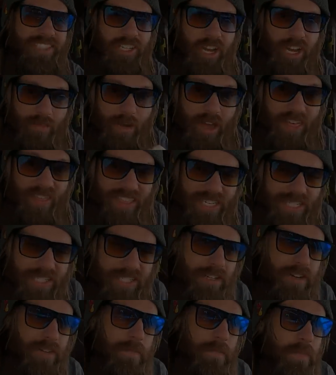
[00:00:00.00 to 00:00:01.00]
Talk about this
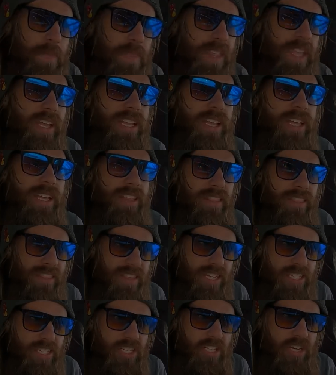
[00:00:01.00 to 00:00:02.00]
year.
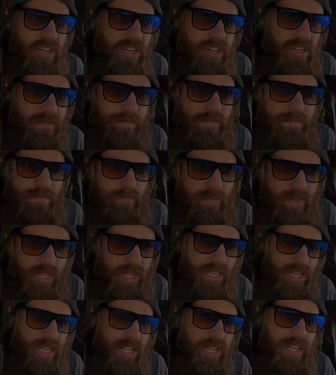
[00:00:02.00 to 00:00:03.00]
This year
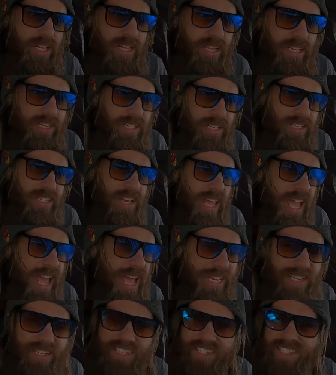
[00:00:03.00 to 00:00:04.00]

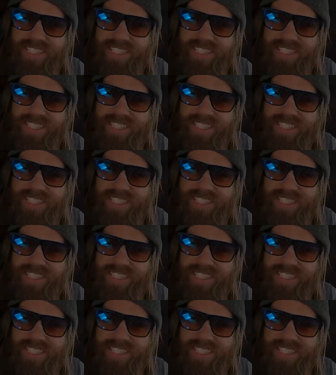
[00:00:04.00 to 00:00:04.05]
had